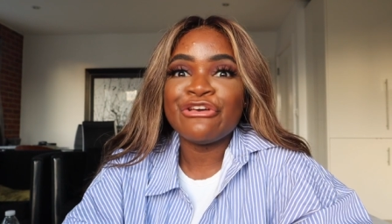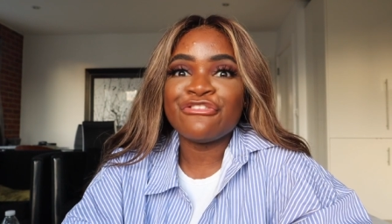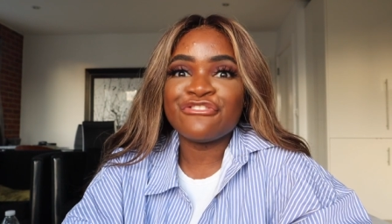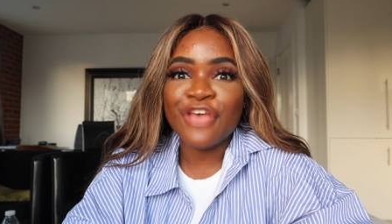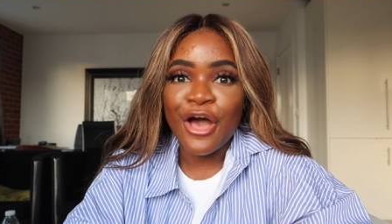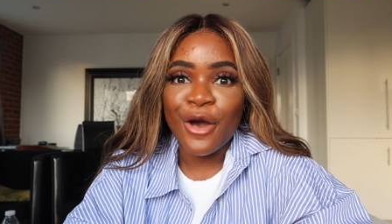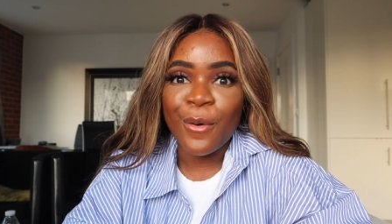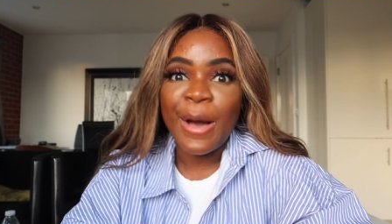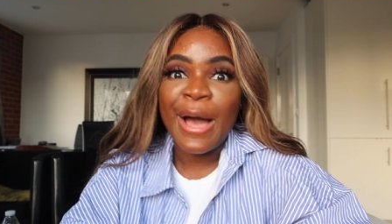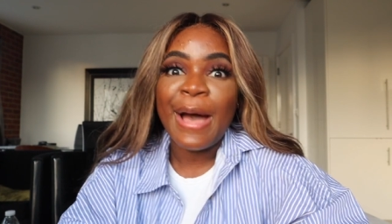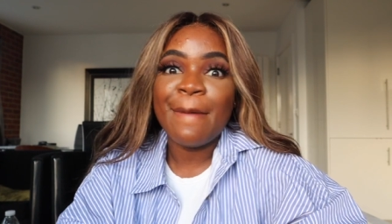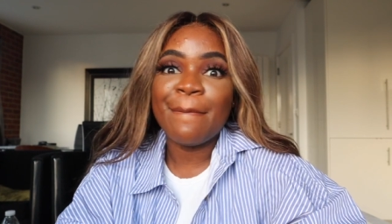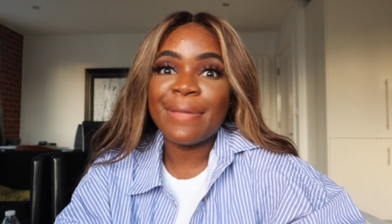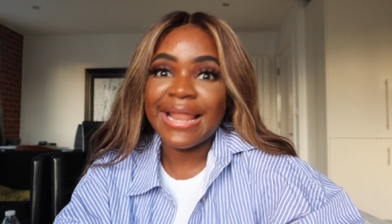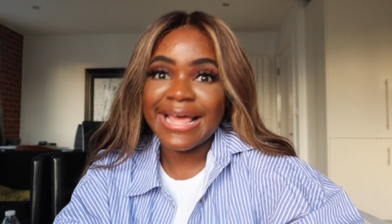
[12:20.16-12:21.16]
So
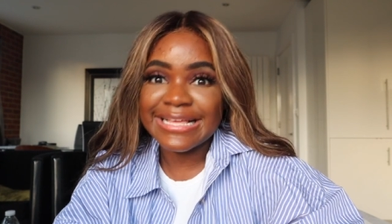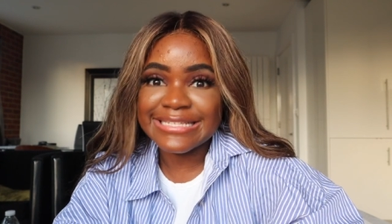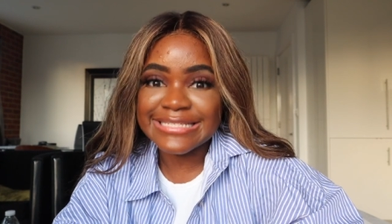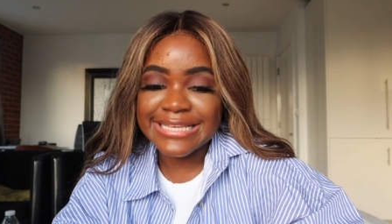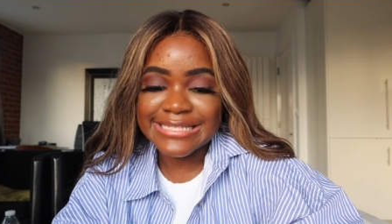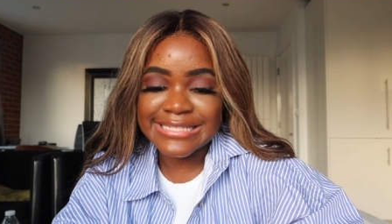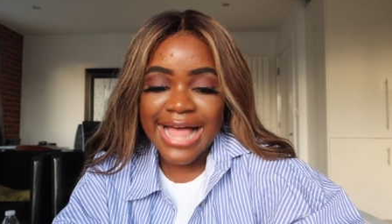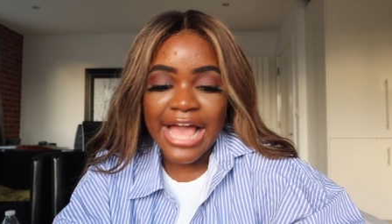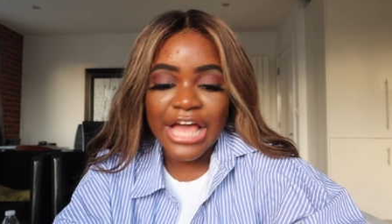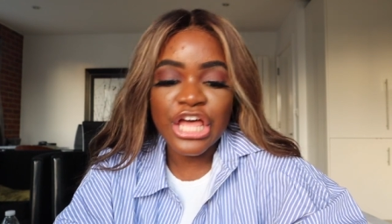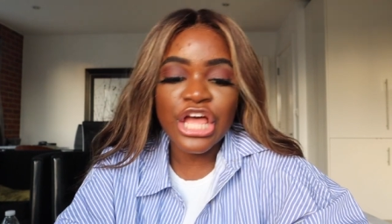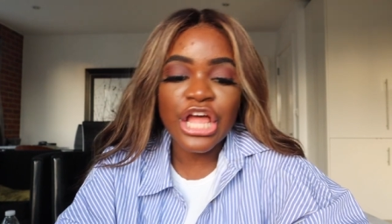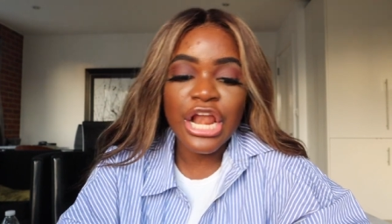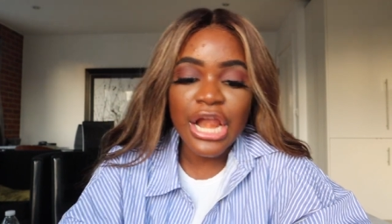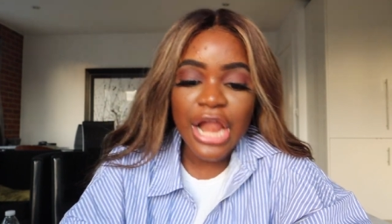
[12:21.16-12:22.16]
places
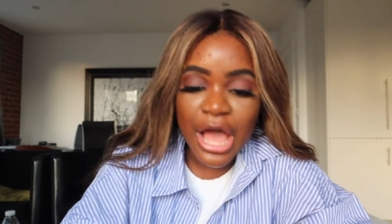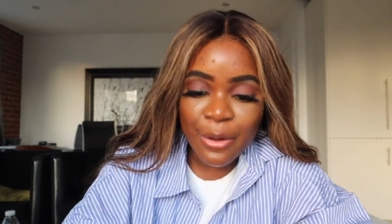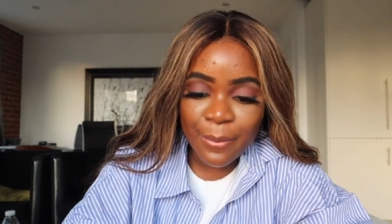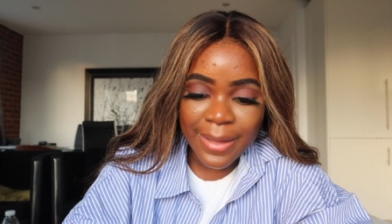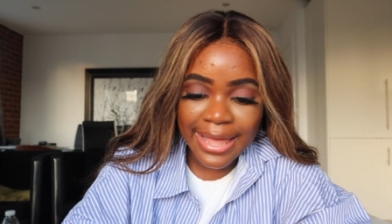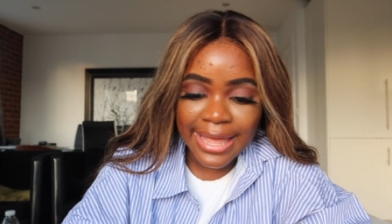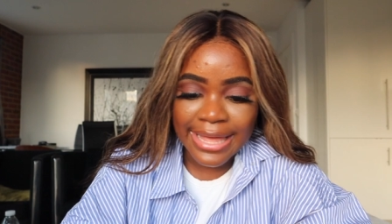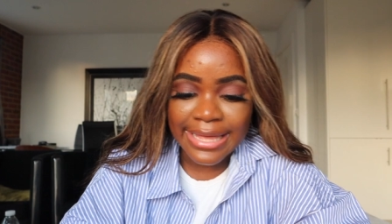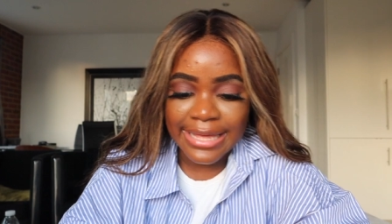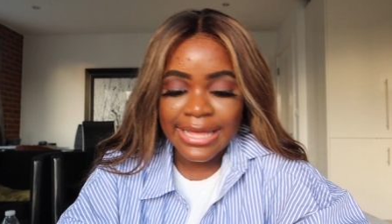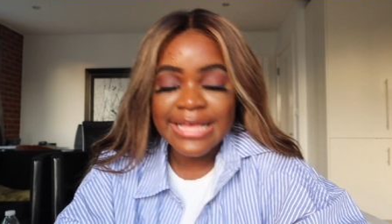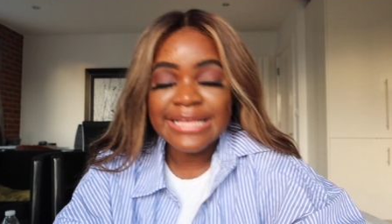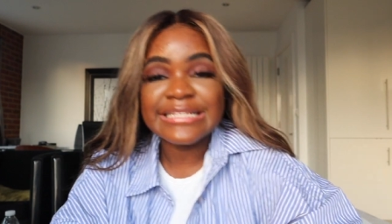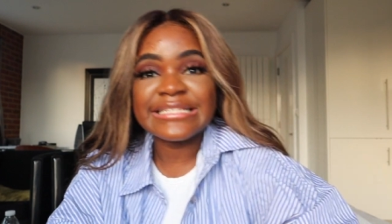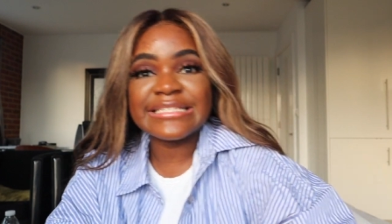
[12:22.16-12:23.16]
like Chloe,
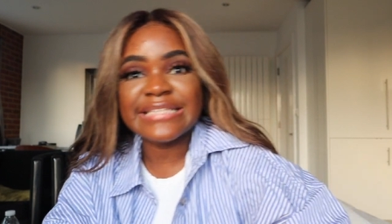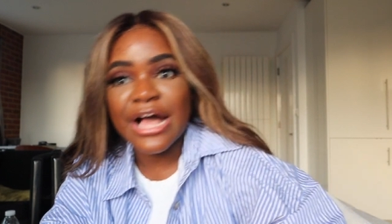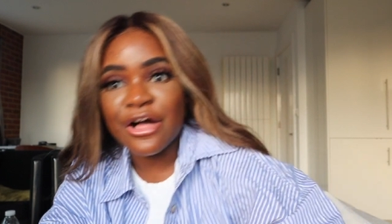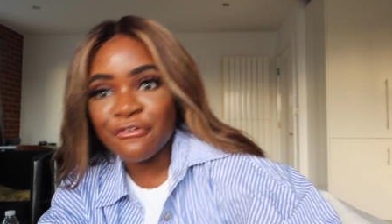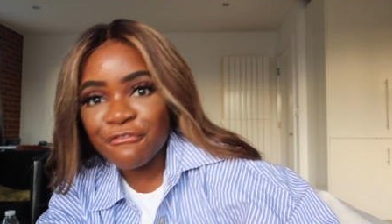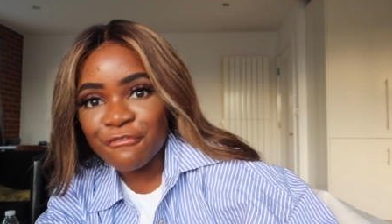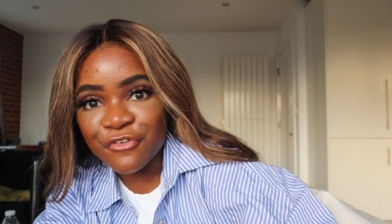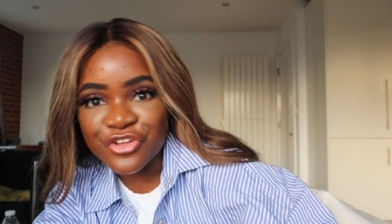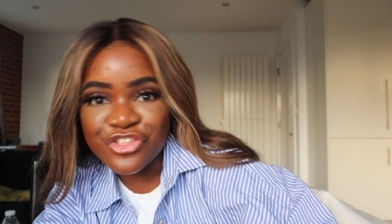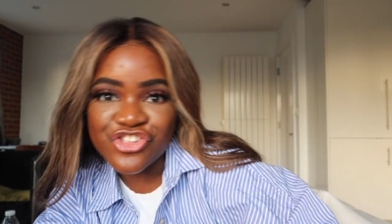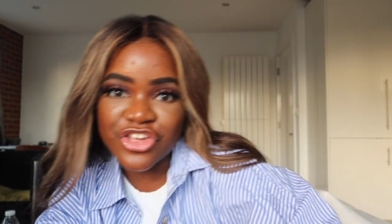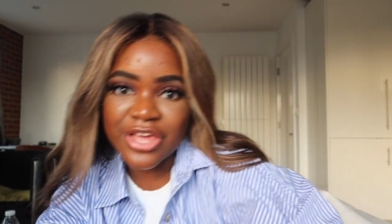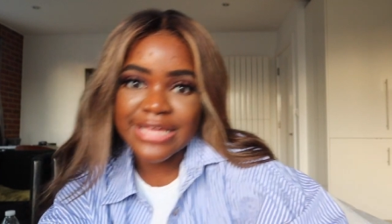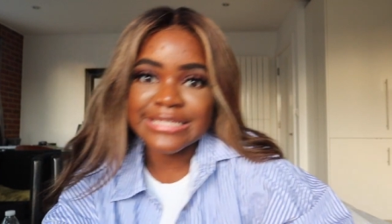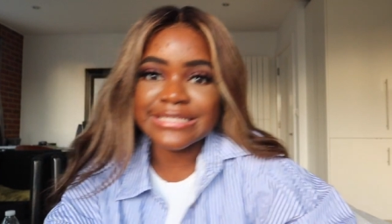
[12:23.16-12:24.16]

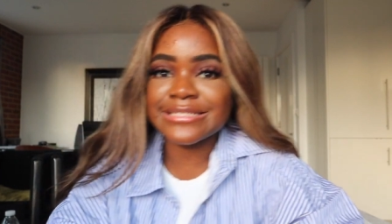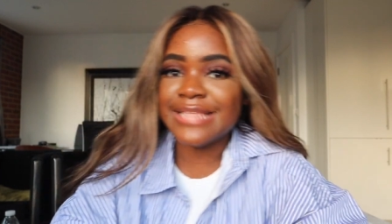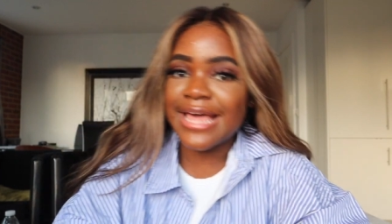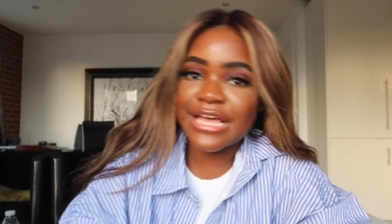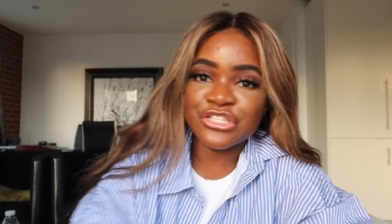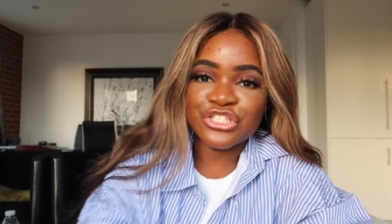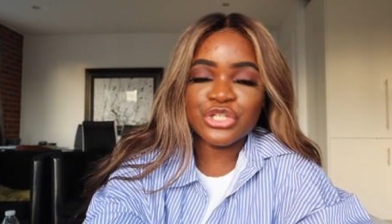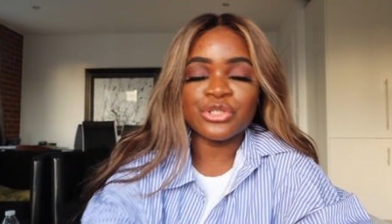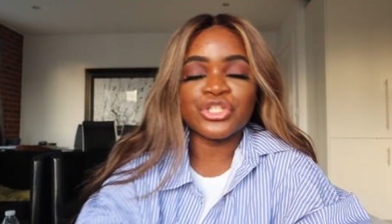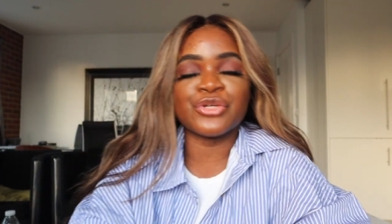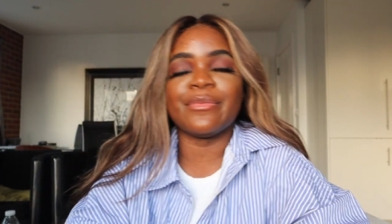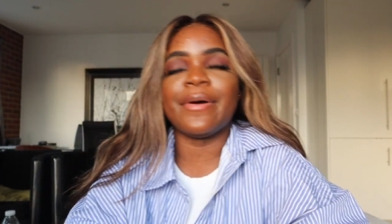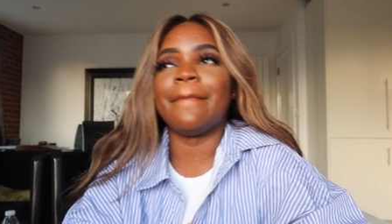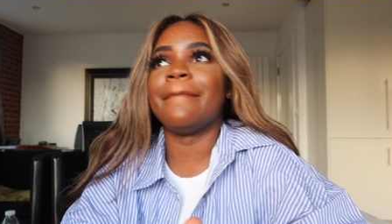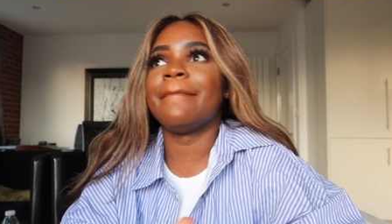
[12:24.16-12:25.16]
Selfridges, they do
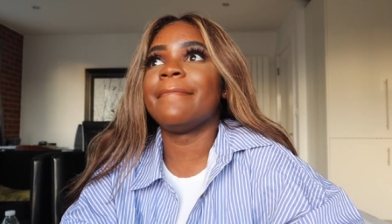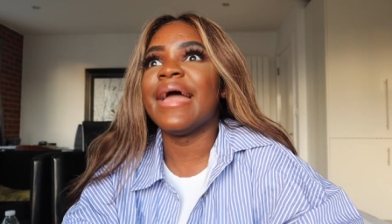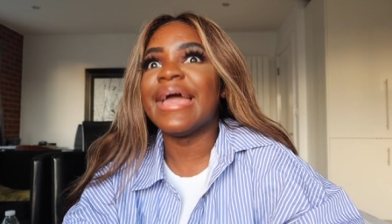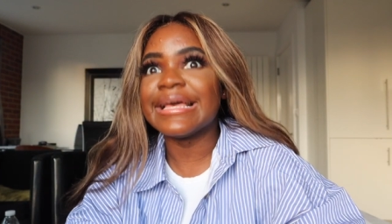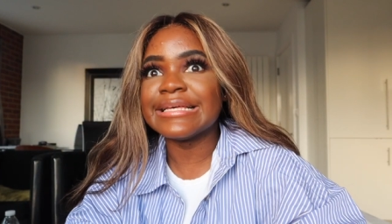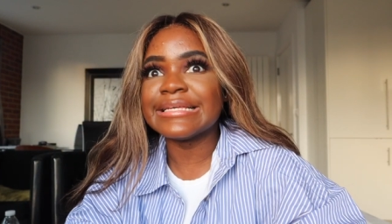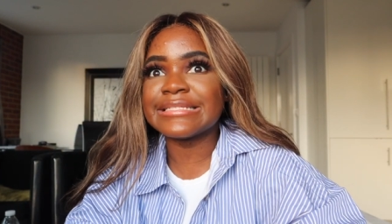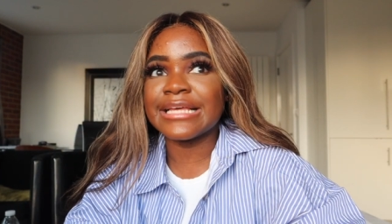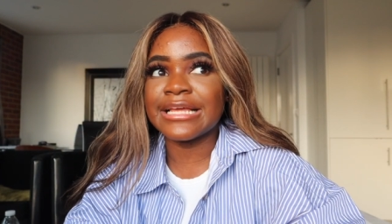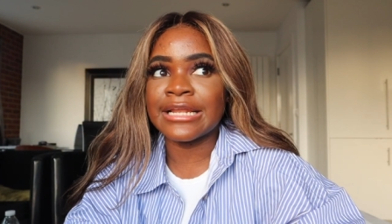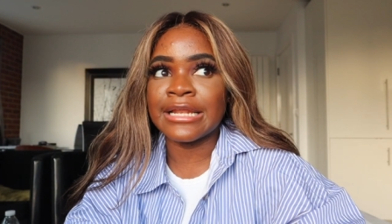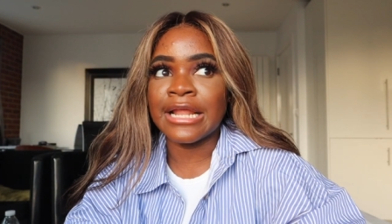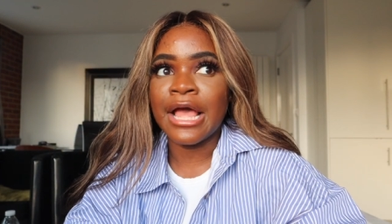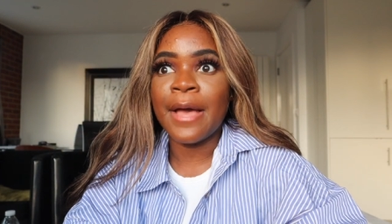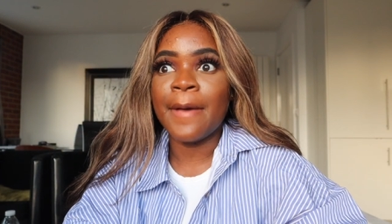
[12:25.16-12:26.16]
some
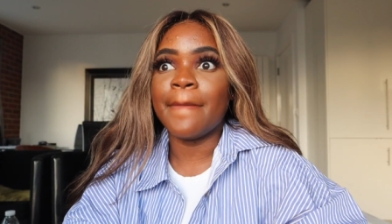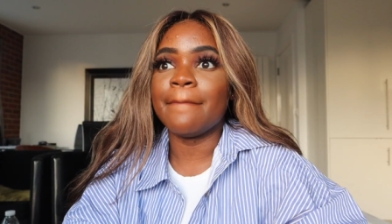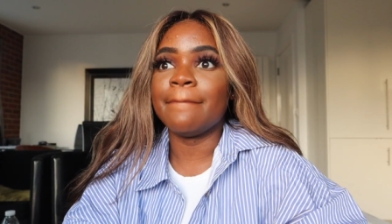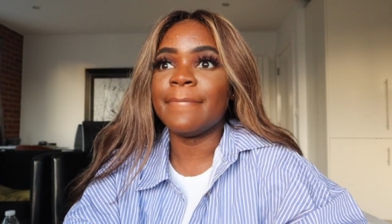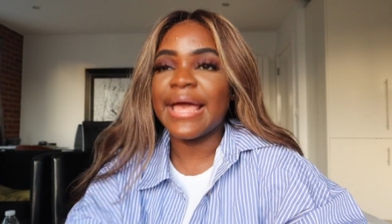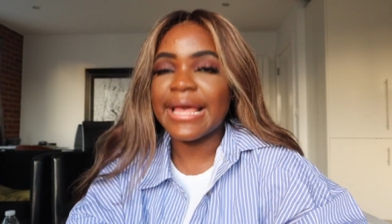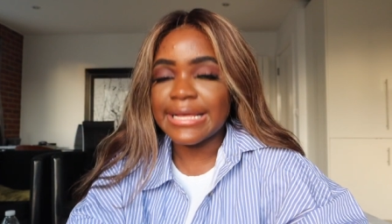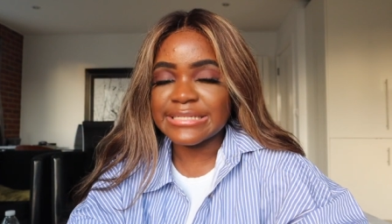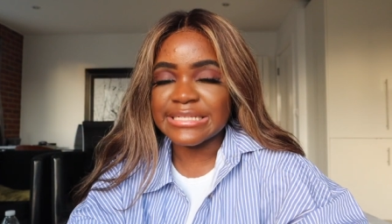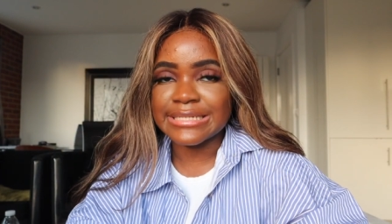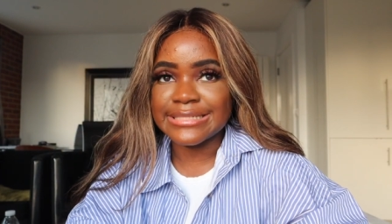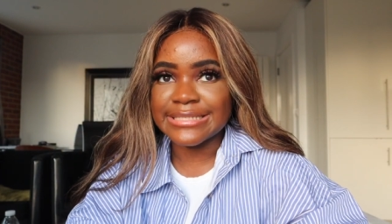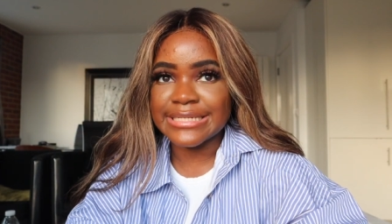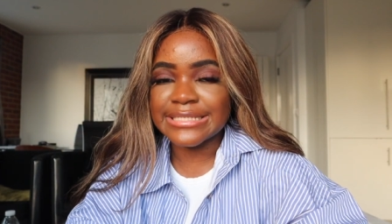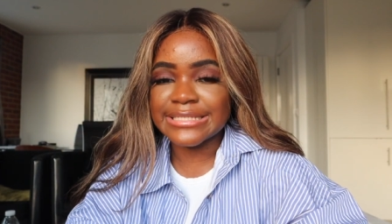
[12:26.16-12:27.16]
amazing,
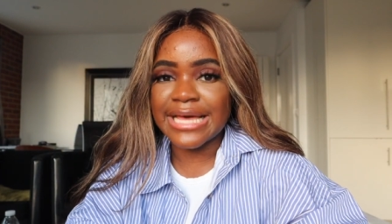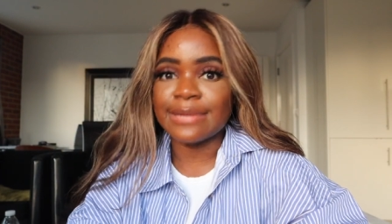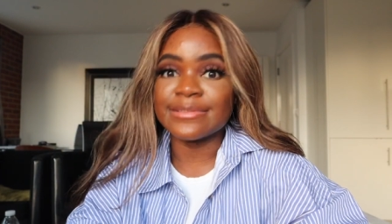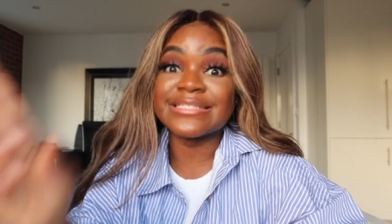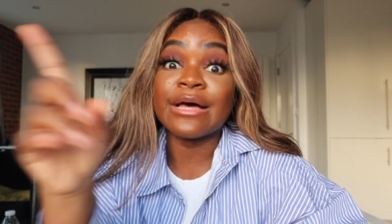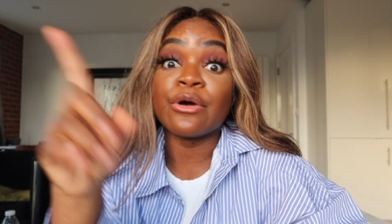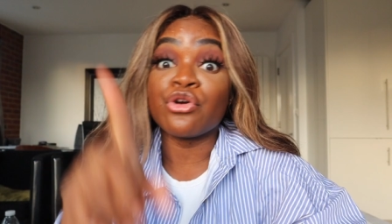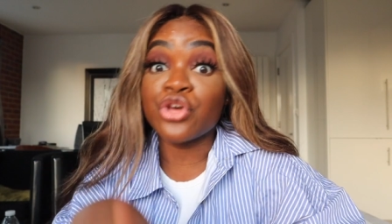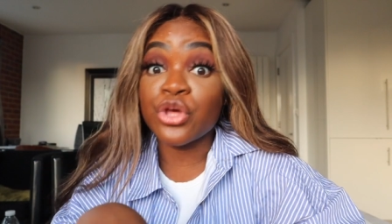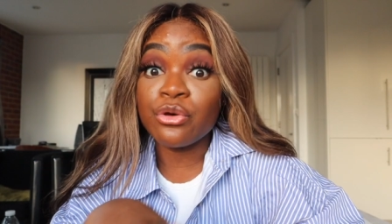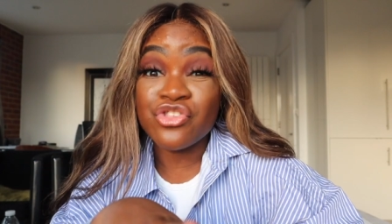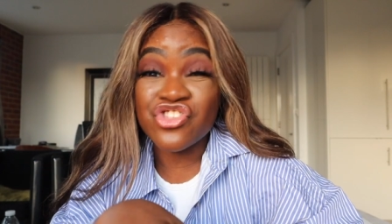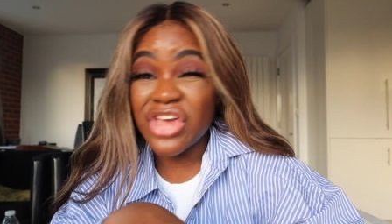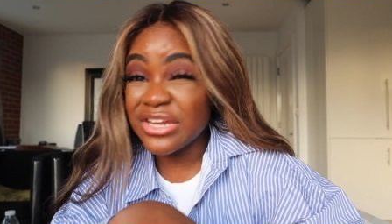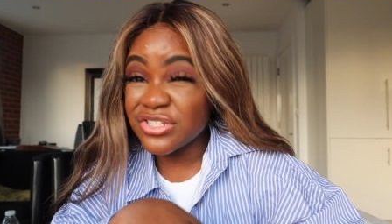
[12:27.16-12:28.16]
amazing discounts. Now
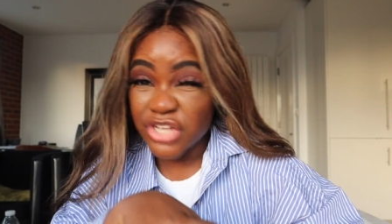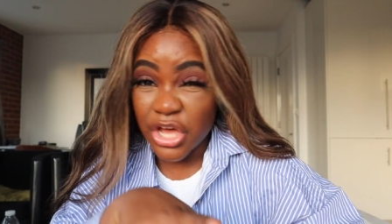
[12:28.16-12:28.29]
Gucci